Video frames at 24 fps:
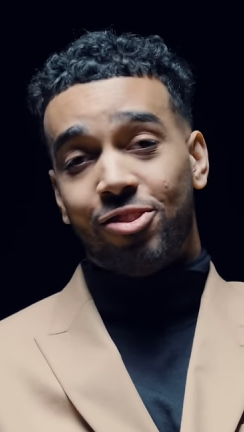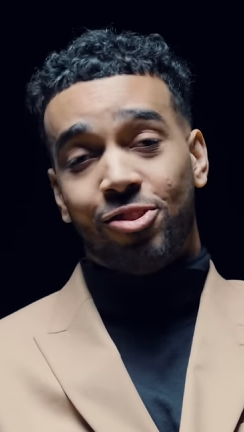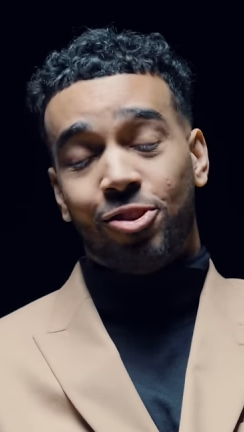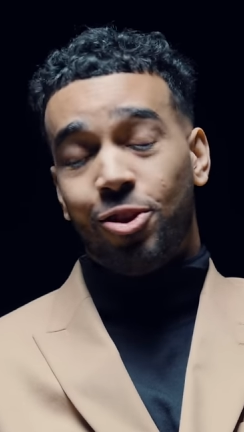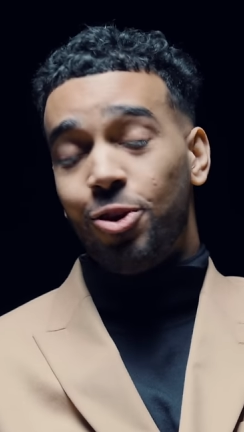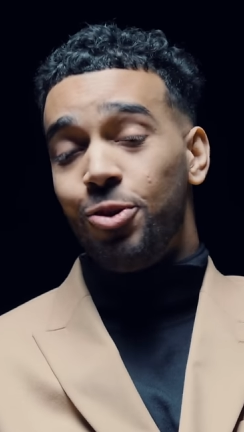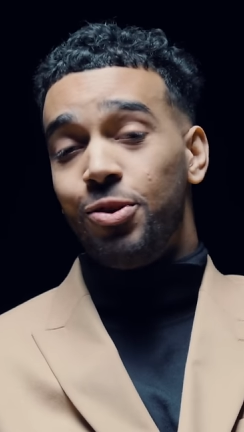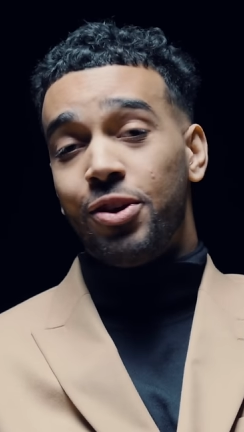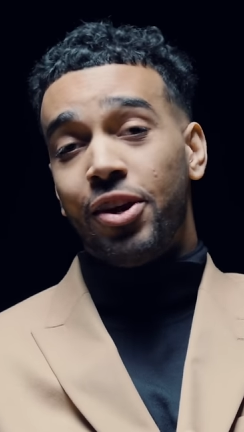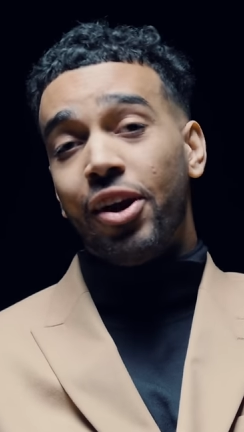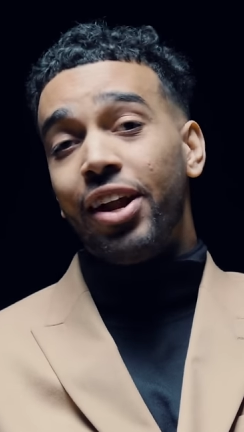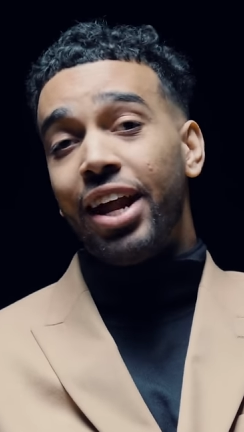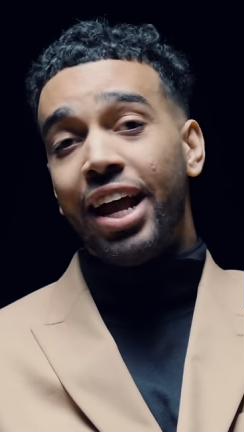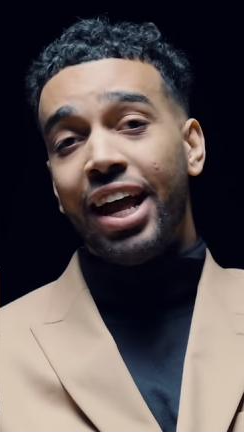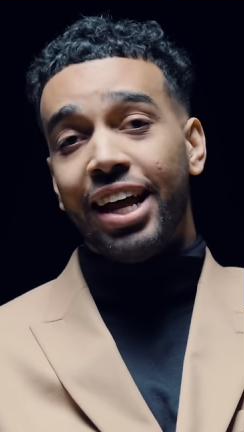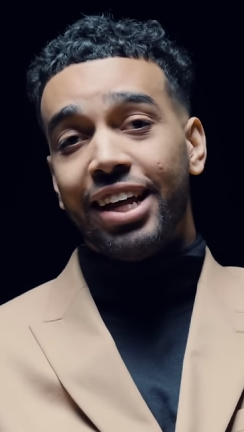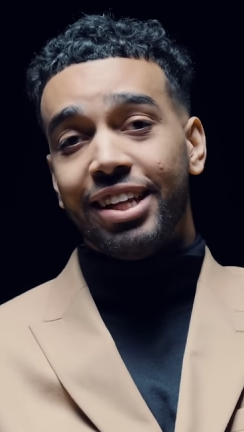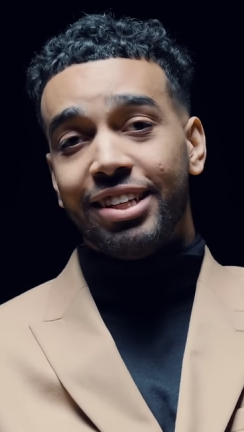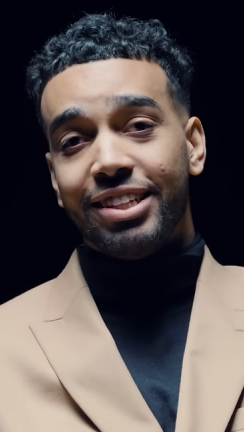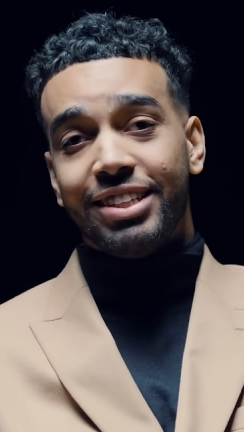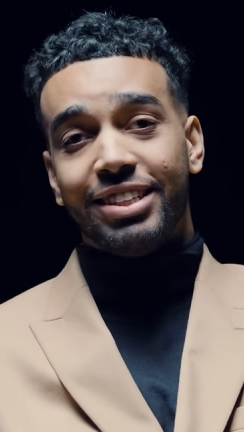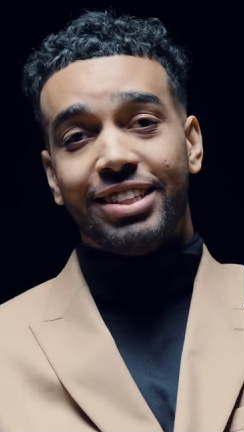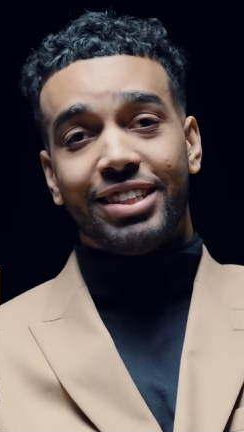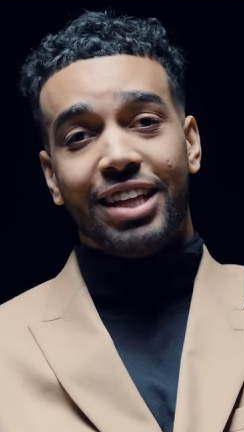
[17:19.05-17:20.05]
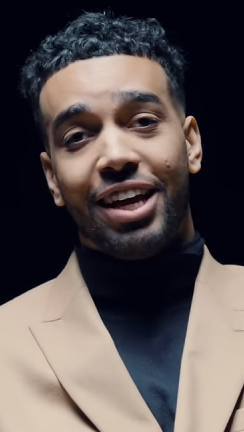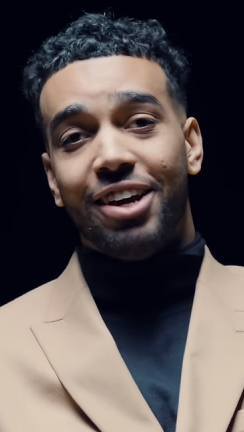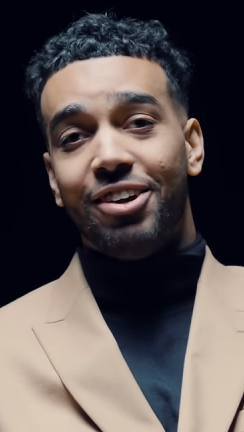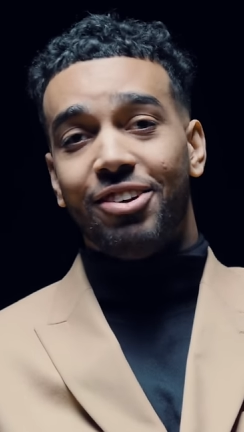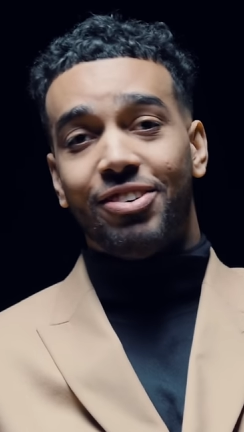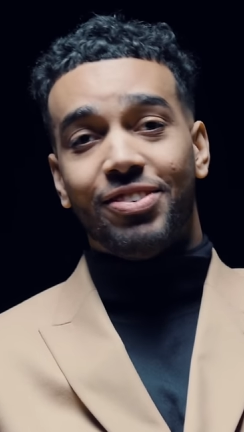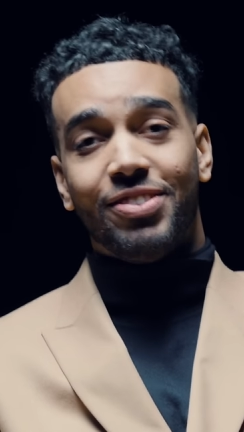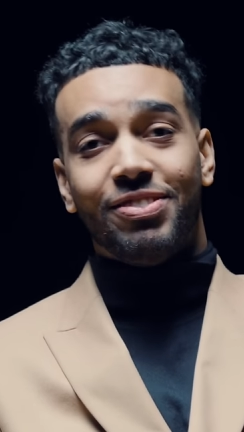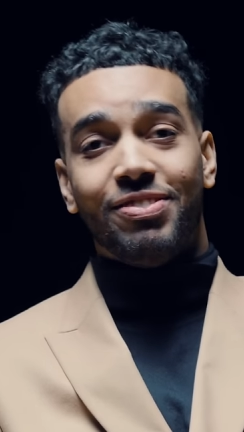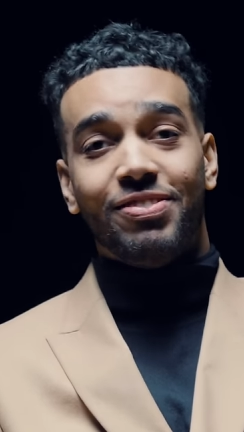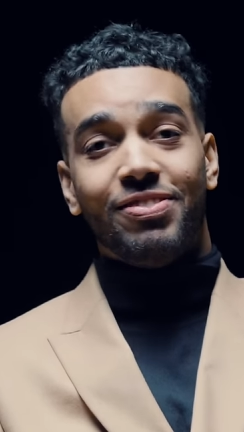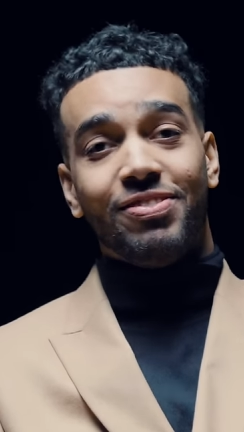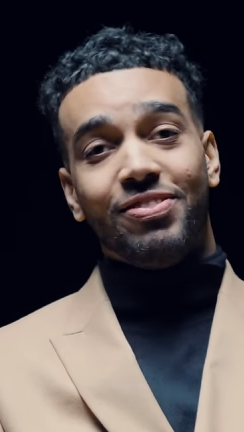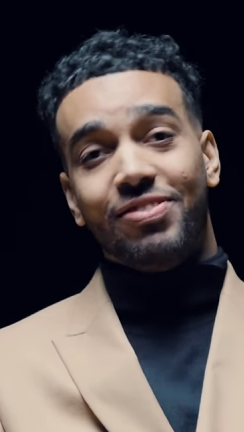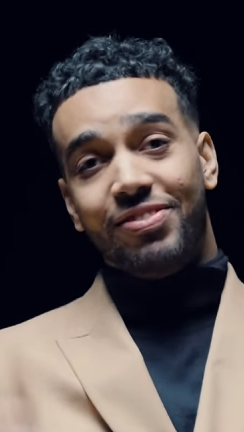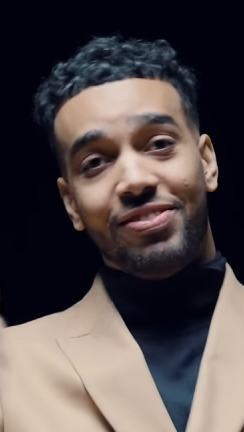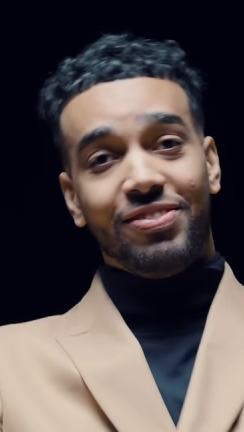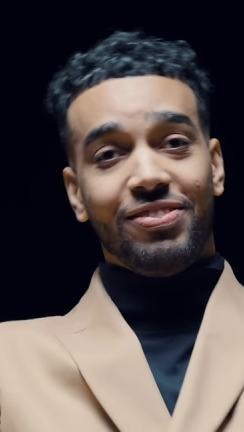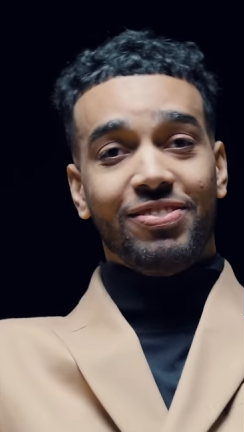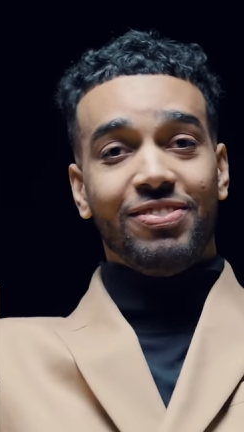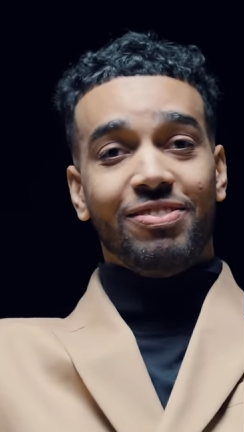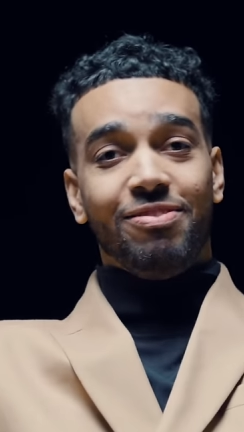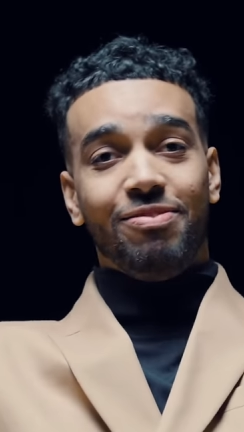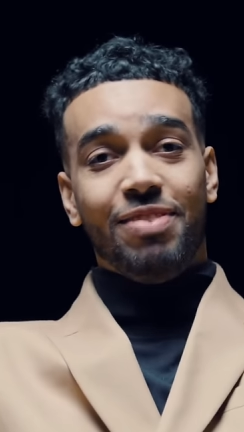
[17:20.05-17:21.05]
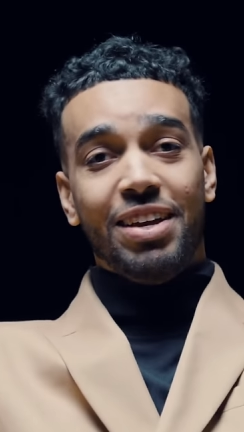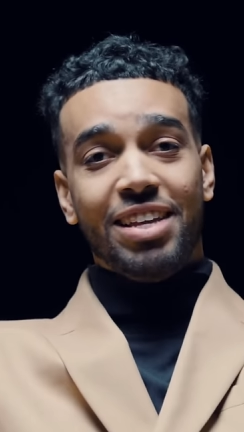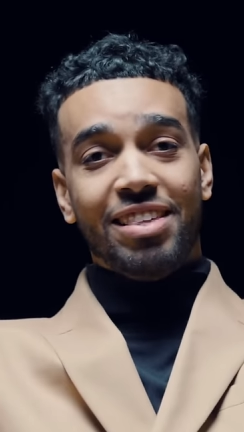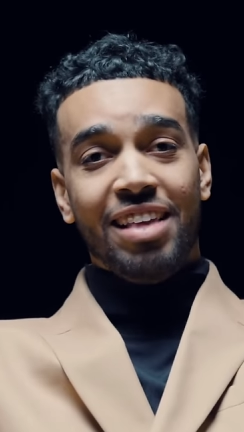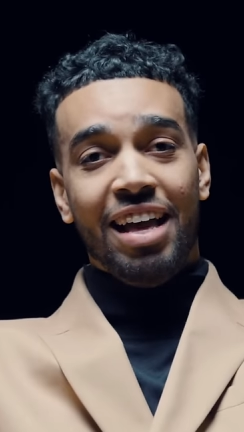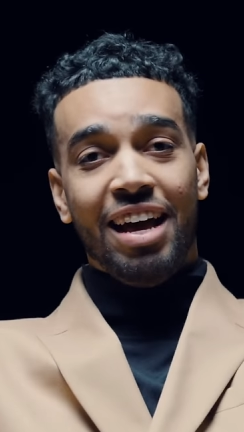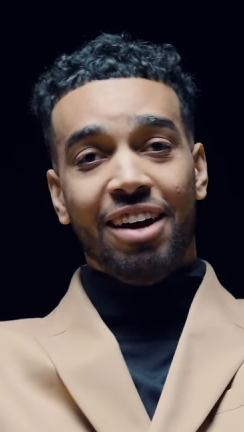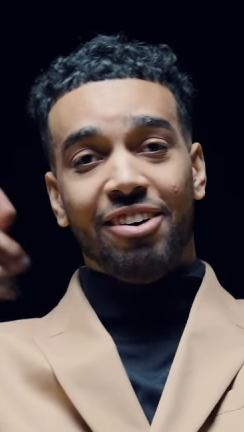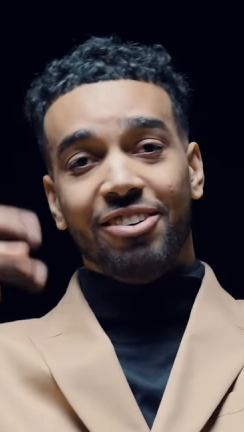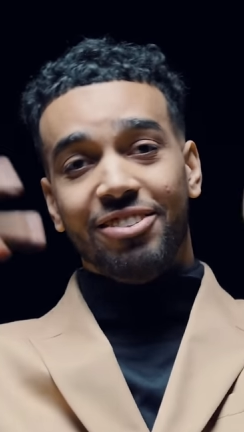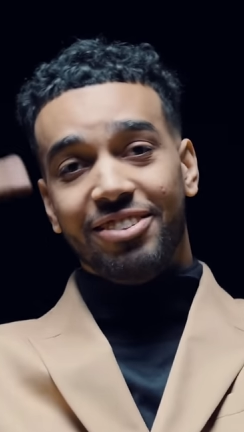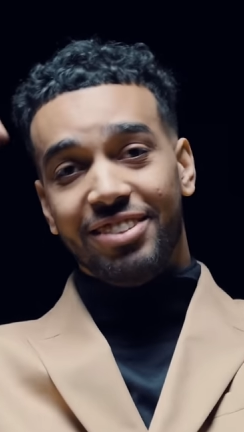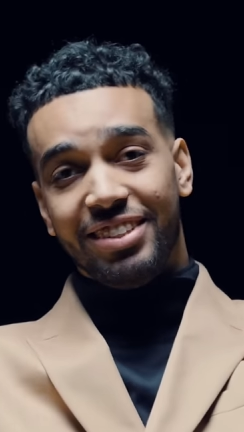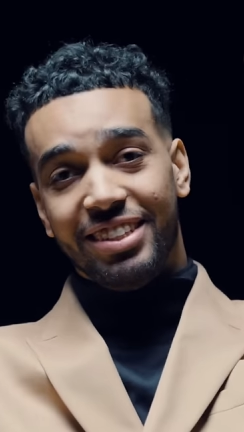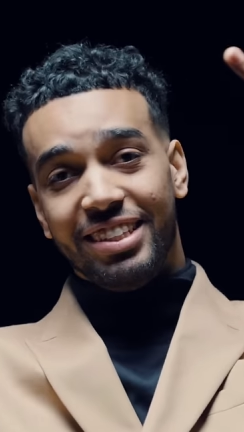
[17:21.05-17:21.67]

too good at it. So, peace out.